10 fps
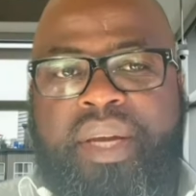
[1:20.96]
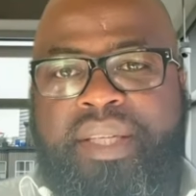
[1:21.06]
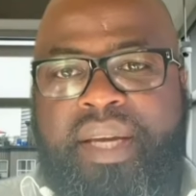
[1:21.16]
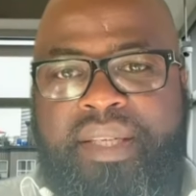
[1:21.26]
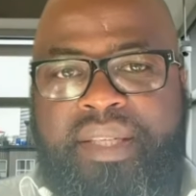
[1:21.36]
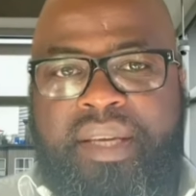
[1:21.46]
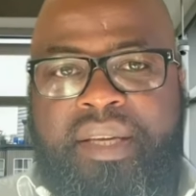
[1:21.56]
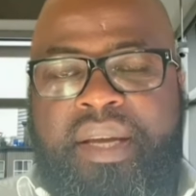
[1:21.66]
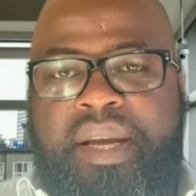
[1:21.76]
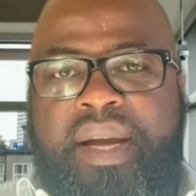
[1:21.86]
are targeting,
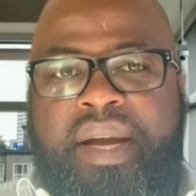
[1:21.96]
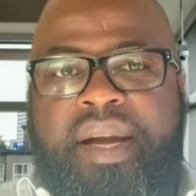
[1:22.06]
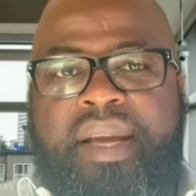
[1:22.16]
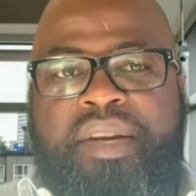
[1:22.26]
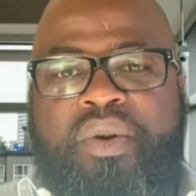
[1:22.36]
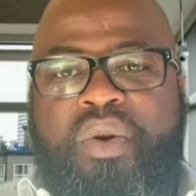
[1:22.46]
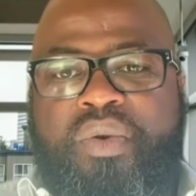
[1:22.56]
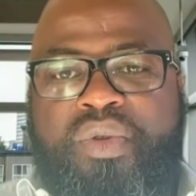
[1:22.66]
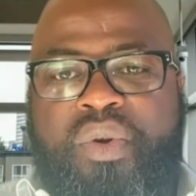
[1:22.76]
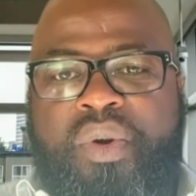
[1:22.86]
uh, and
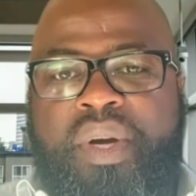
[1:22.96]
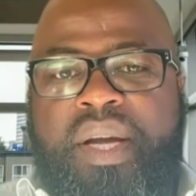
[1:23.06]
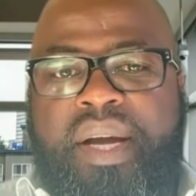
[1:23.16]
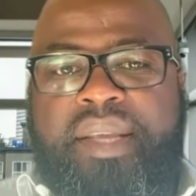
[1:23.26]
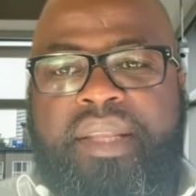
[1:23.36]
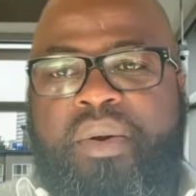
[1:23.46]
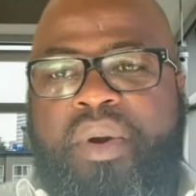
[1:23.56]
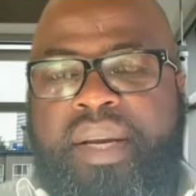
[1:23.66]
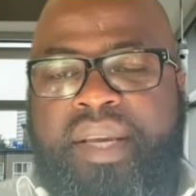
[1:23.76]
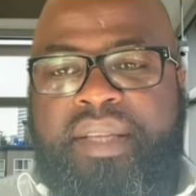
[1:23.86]
also uh, the
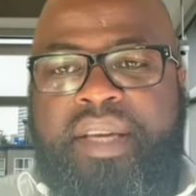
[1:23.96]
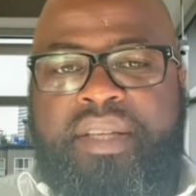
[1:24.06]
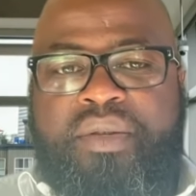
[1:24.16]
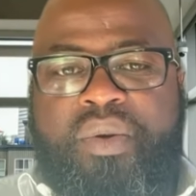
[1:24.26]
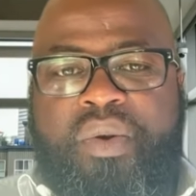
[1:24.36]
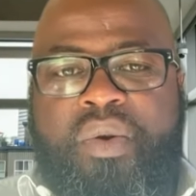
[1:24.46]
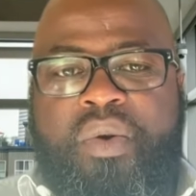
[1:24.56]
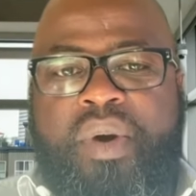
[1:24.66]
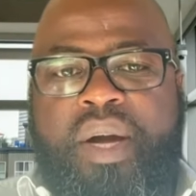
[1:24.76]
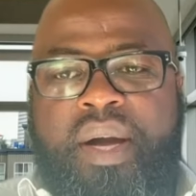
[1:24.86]
organizations
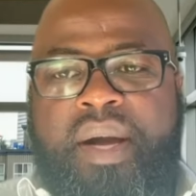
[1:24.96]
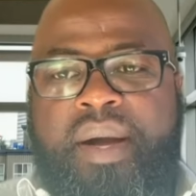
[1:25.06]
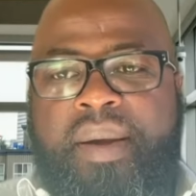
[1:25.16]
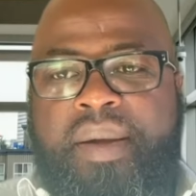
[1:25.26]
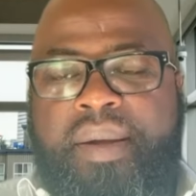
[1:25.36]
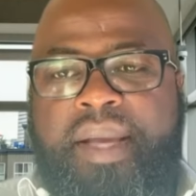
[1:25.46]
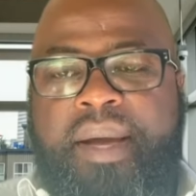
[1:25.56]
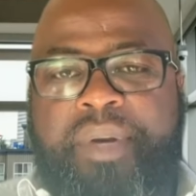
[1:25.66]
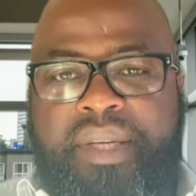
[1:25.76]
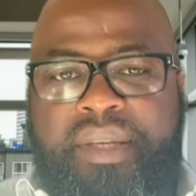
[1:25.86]
or uh, uh,
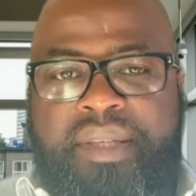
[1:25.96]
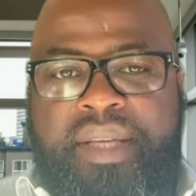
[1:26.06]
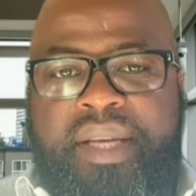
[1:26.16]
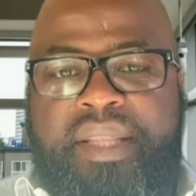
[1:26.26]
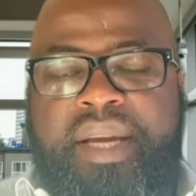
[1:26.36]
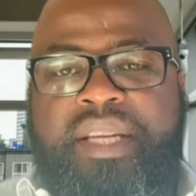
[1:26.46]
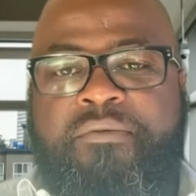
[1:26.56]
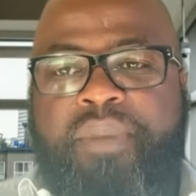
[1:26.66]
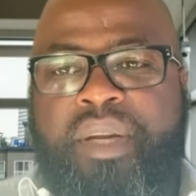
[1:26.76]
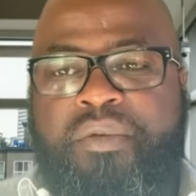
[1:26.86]
companies that
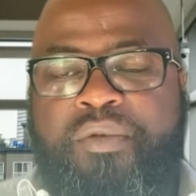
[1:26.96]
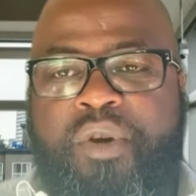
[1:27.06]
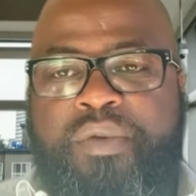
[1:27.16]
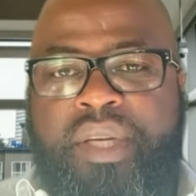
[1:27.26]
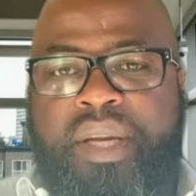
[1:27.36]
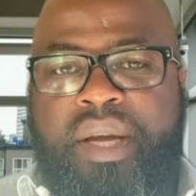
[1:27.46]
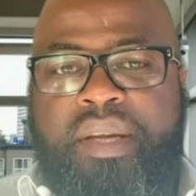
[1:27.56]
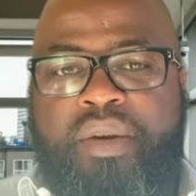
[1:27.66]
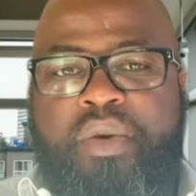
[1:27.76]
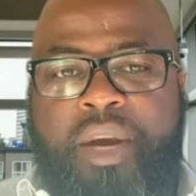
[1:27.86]
have been involved in uh,
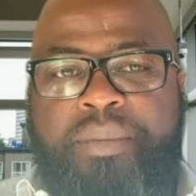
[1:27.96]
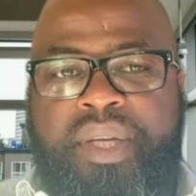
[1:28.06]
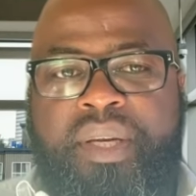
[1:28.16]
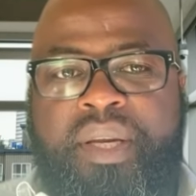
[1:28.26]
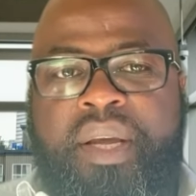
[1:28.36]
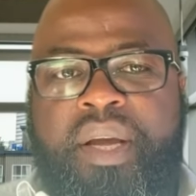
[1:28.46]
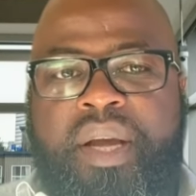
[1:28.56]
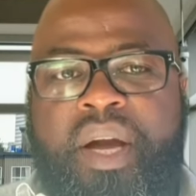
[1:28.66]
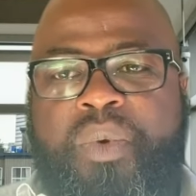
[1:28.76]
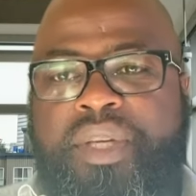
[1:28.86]
in corruption,
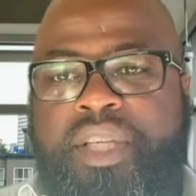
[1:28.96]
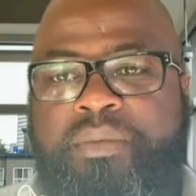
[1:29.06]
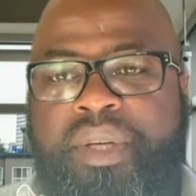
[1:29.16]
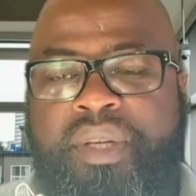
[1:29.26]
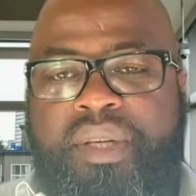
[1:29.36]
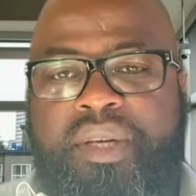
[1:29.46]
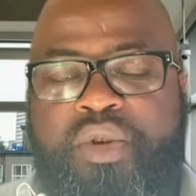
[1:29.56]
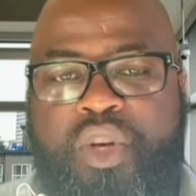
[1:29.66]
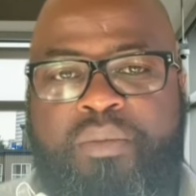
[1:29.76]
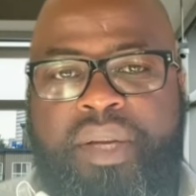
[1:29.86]
uh, which has been
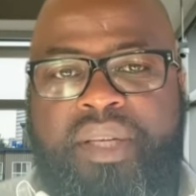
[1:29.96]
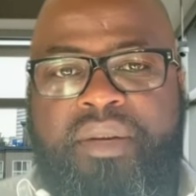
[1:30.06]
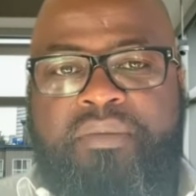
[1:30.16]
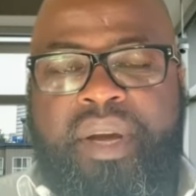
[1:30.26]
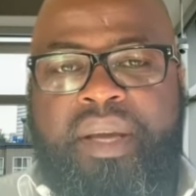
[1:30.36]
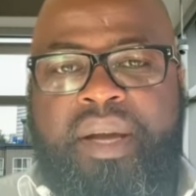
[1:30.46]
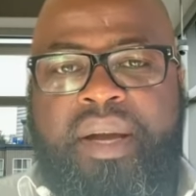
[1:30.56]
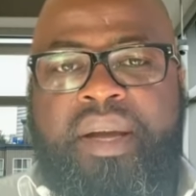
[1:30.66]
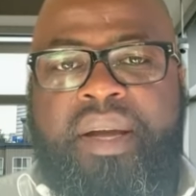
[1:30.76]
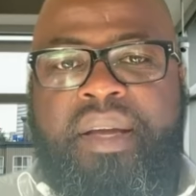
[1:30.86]
documented by, uh,
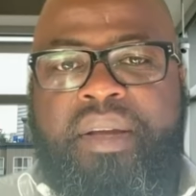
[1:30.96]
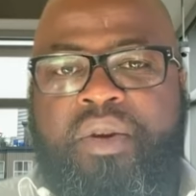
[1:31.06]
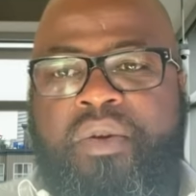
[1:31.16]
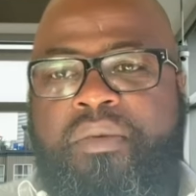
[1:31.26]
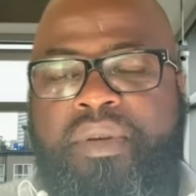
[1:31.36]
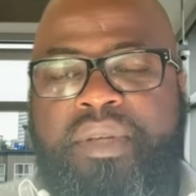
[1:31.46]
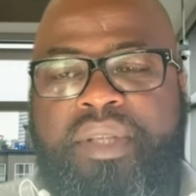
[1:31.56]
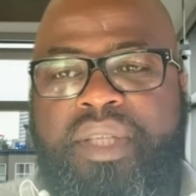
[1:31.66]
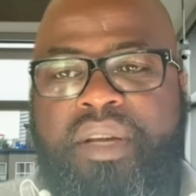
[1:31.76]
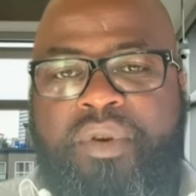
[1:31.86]
you know,
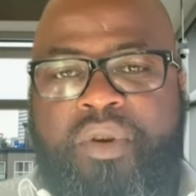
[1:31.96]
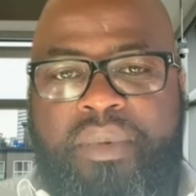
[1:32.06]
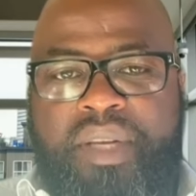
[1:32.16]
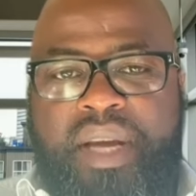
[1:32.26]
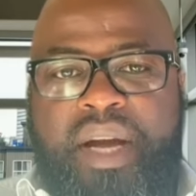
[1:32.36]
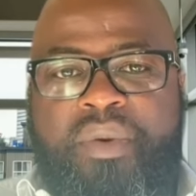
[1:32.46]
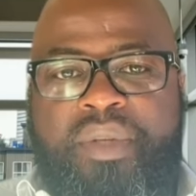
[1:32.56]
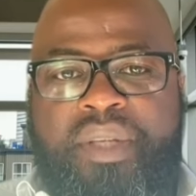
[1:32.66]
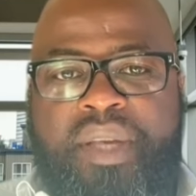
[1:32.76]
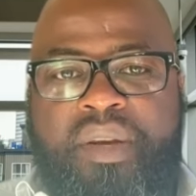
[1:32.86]
several media
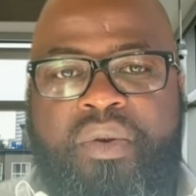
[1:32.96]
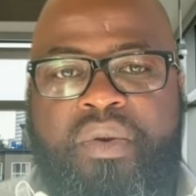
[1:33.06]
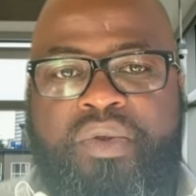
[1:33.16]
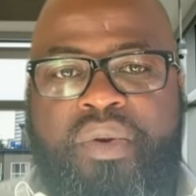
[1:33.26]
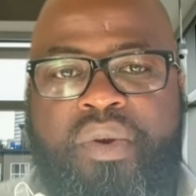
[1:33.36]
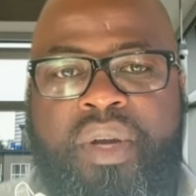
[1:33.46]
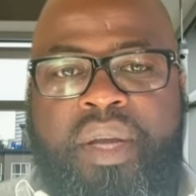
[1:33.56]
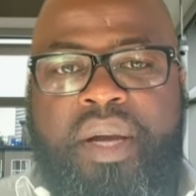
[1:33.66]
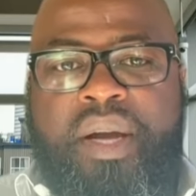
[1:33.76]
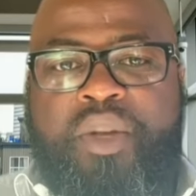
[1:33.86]
houses and also.
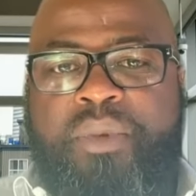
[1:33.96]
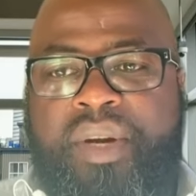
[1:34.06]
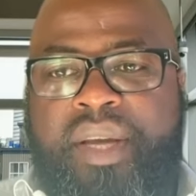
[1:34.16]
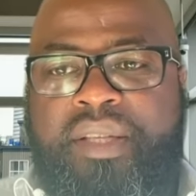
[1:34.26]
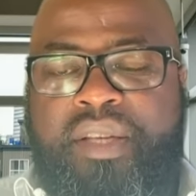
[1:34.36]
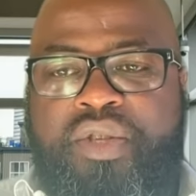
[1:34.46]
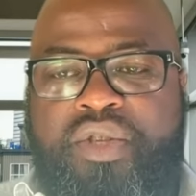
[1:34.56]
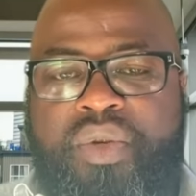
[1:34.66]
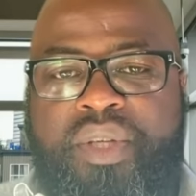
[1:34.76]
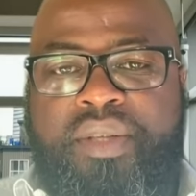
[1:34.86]
Uh, human rights
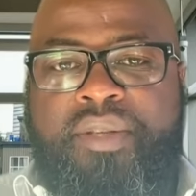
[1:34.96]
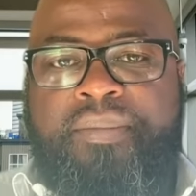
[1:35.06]
institutions.